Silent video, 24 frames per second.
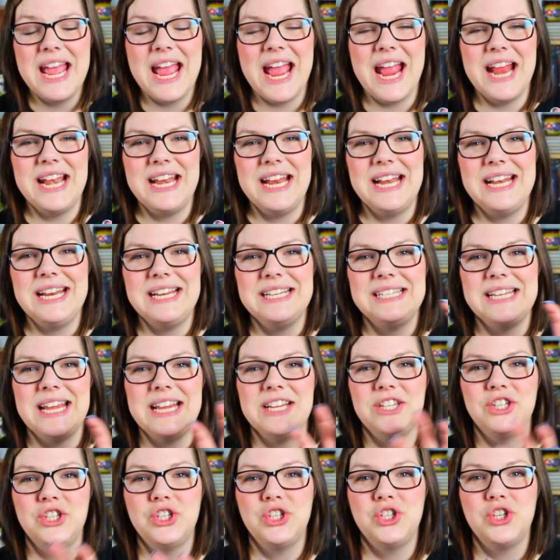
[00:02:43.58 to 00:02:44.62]
and it is
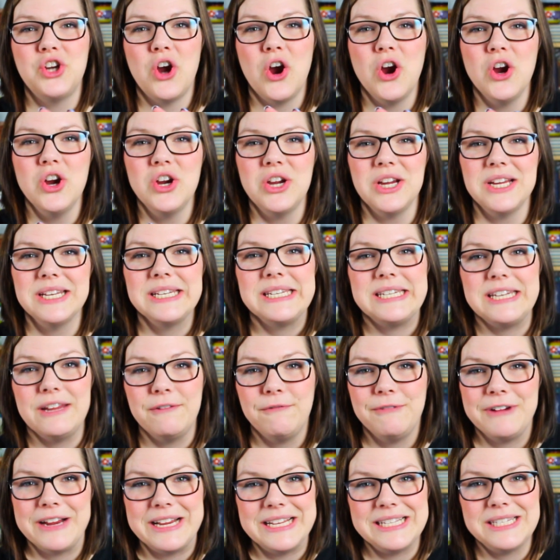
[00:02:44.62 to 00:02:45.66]
a stark
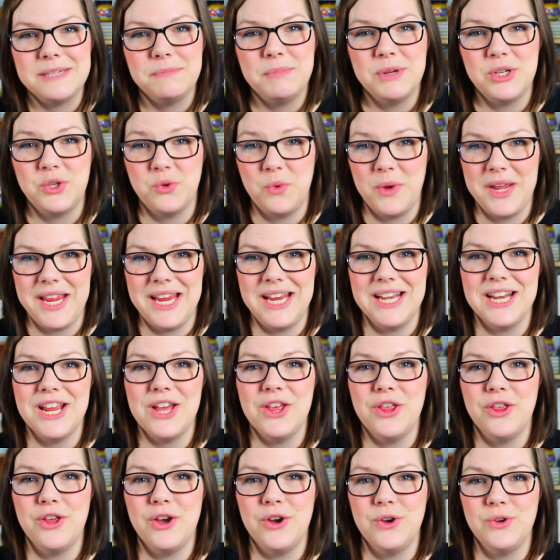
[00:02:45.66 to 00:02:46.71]
difference between
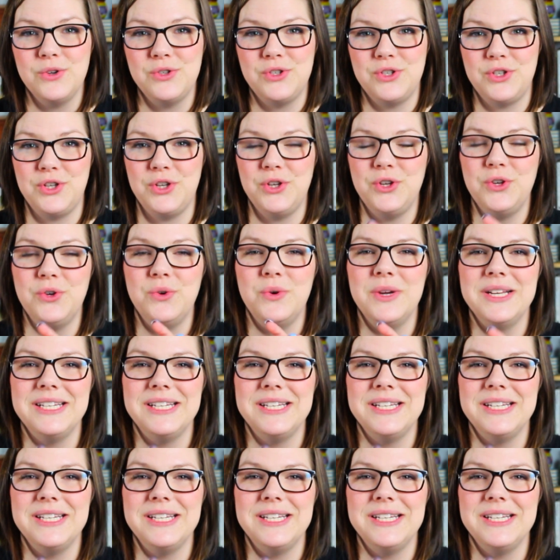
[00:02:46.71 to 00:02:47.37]
those two